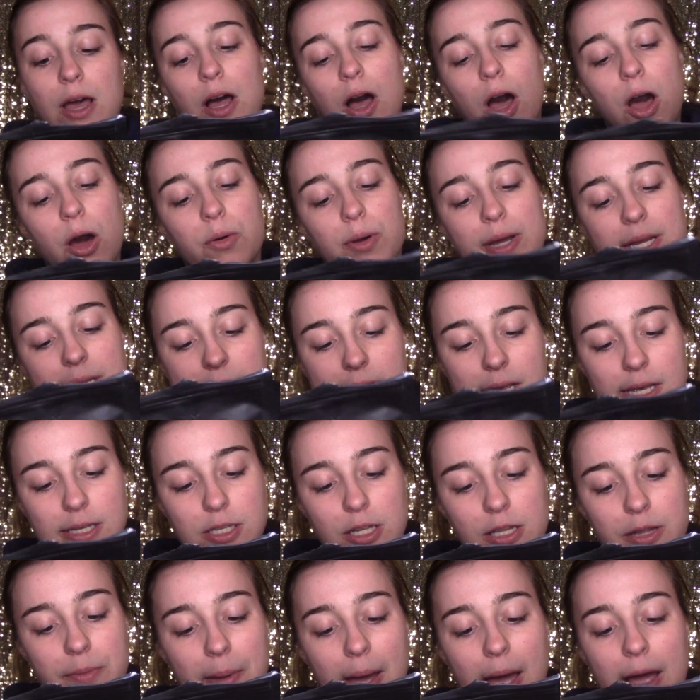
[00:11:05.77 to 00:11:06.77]
Oh, it says
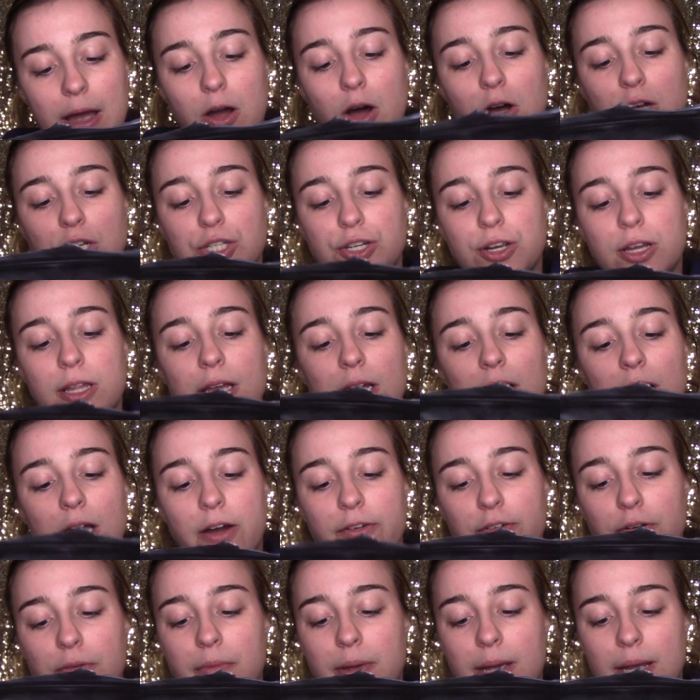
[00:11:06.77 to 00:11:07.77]
on the back, Australian
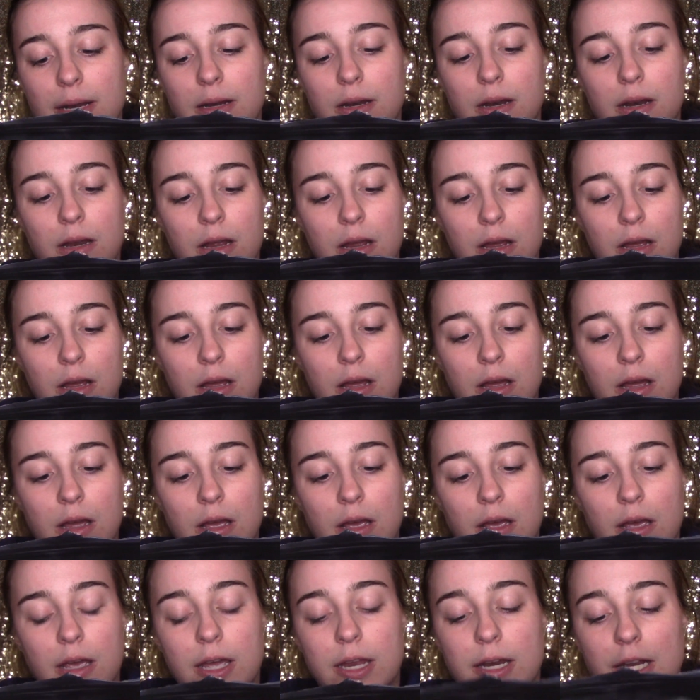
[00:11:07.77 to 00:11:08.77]
government
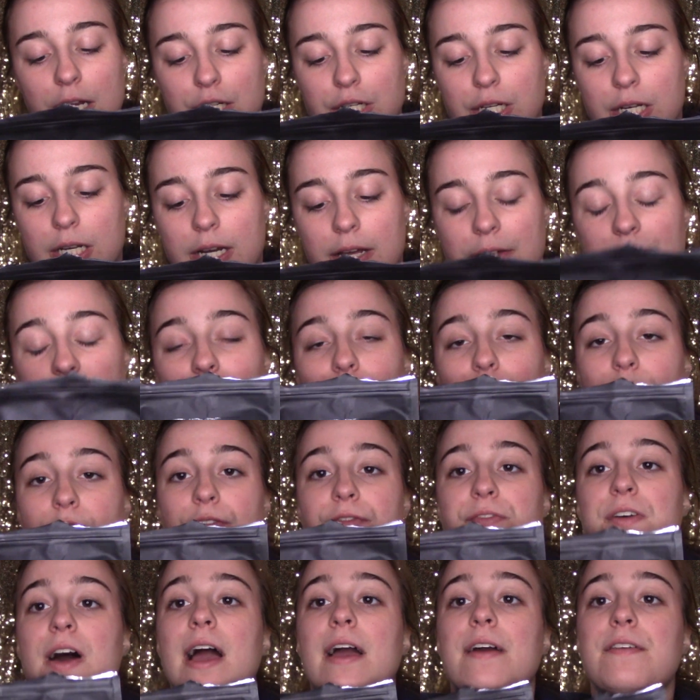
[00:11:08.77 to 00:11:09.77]
initiative. So the
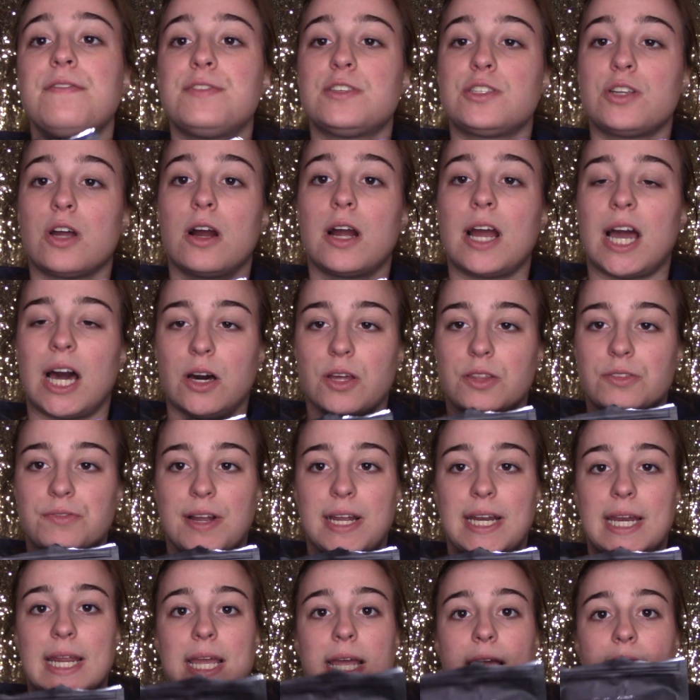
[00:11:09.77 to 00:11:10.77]
5-star health
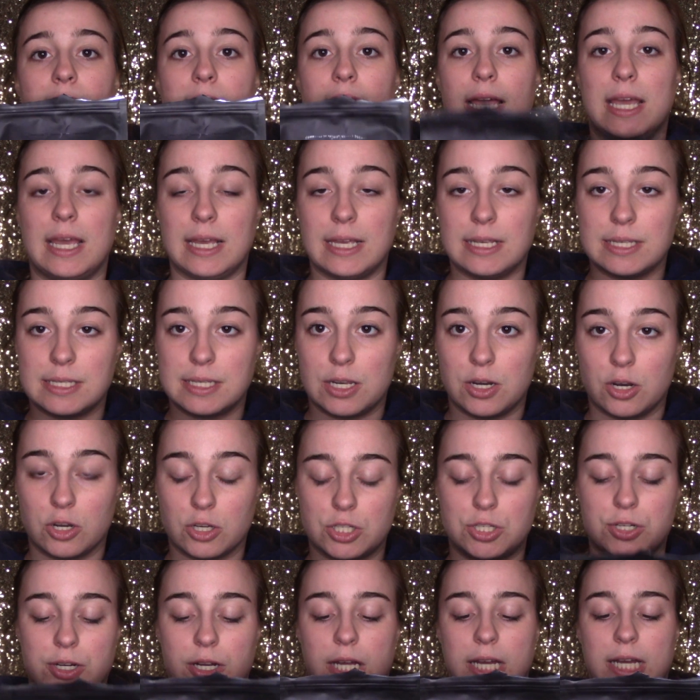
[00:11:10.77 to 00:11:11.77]
rating is an
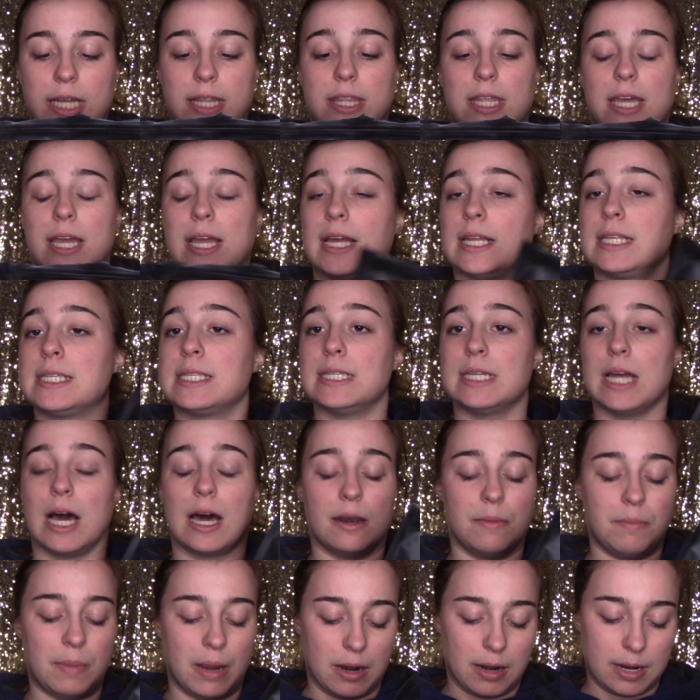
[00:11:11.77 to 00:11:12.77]
Australian thing. It's not
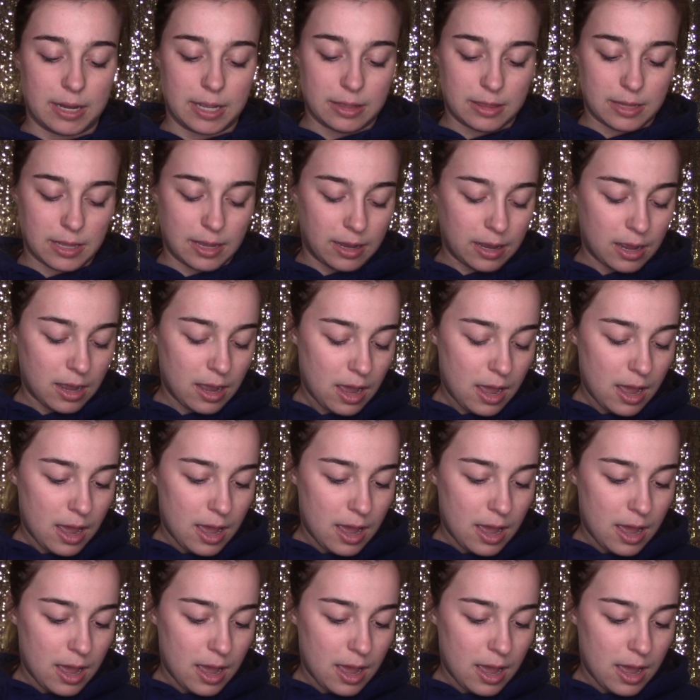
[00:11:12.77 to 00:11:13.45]
an American thing.